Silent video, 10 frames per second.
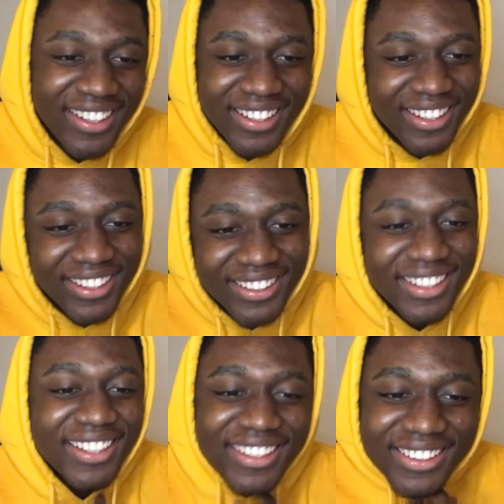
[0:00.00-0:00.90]
Covering you
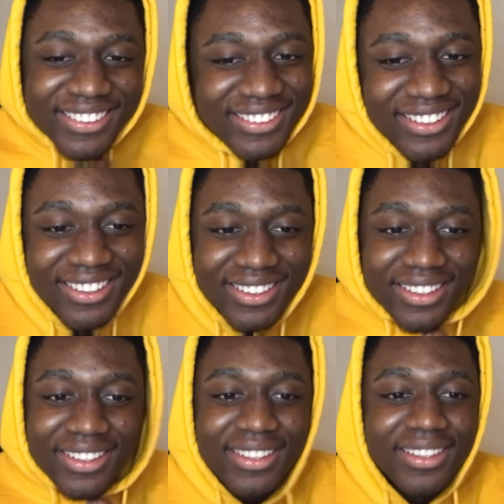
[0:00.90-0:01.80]
this season.
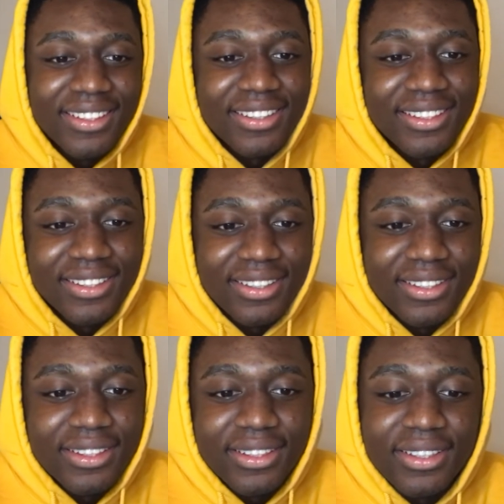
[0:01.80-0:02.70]
How do you do? You
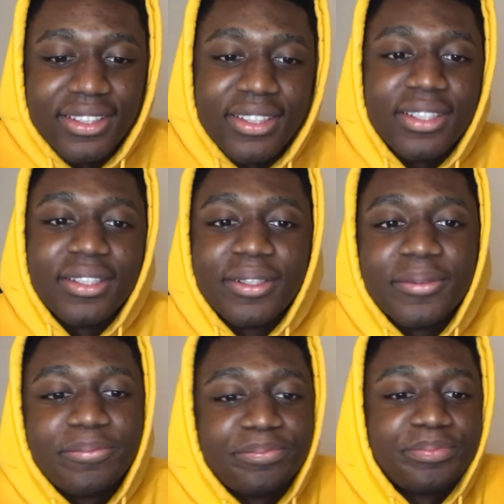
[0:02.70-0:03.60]
feel like
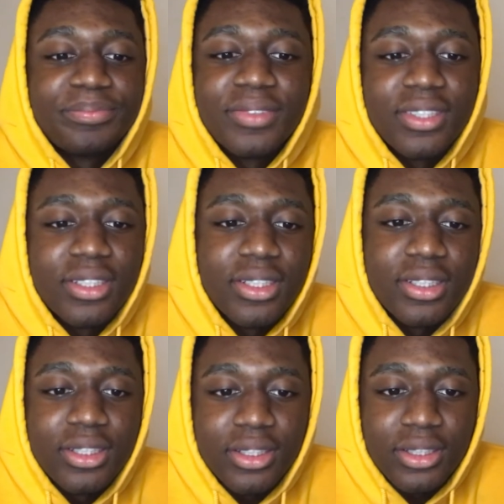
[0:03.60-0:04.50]
you're being misunderstood?
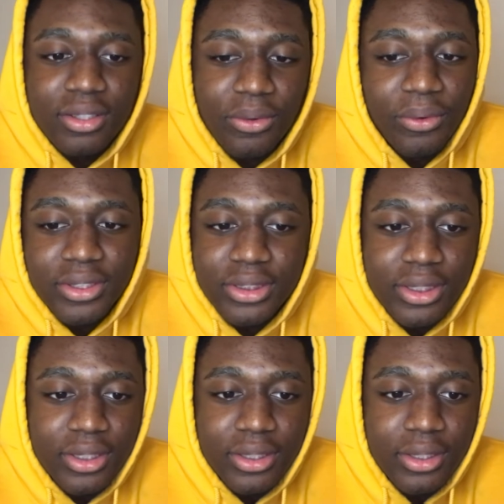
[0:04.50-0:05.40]
Of course.
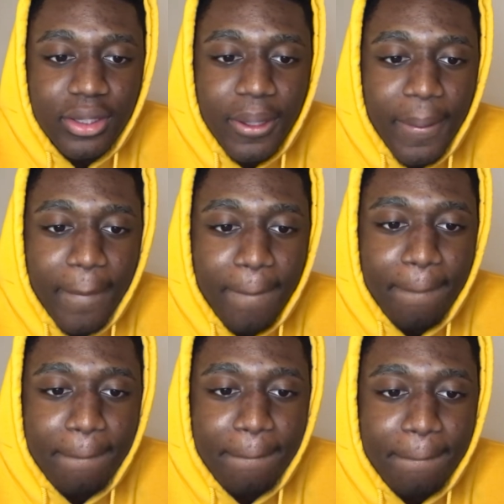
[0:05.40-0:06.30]
What do
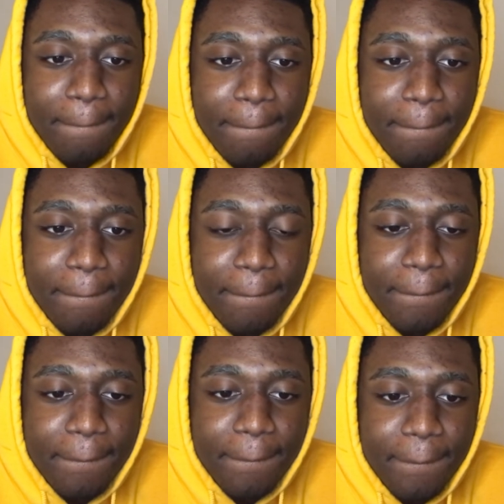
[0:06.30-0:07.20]
you mean? You
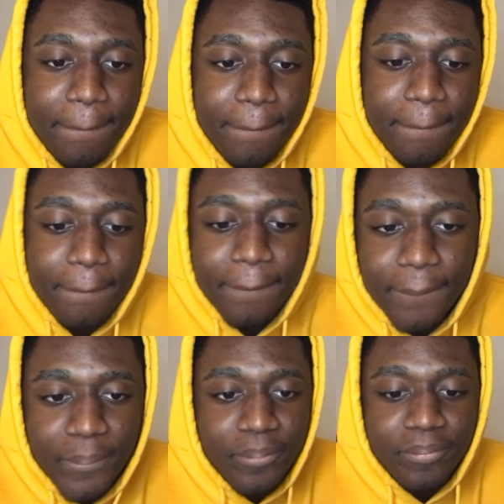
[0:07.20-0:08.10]
said a hovering cloud.
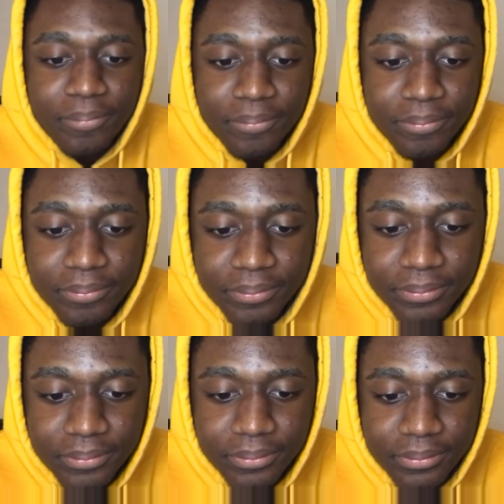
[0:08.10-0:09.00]
What is that?
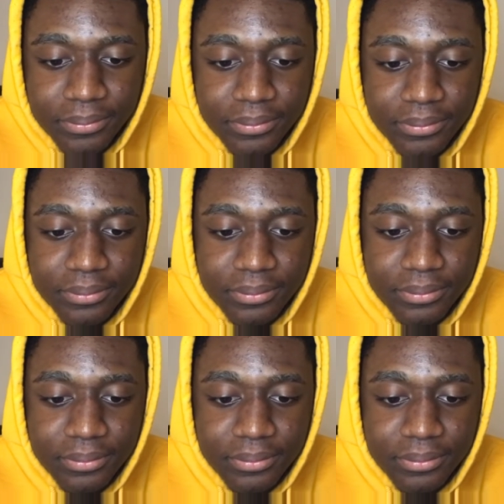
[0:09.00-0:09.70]
You know, there's been a lot of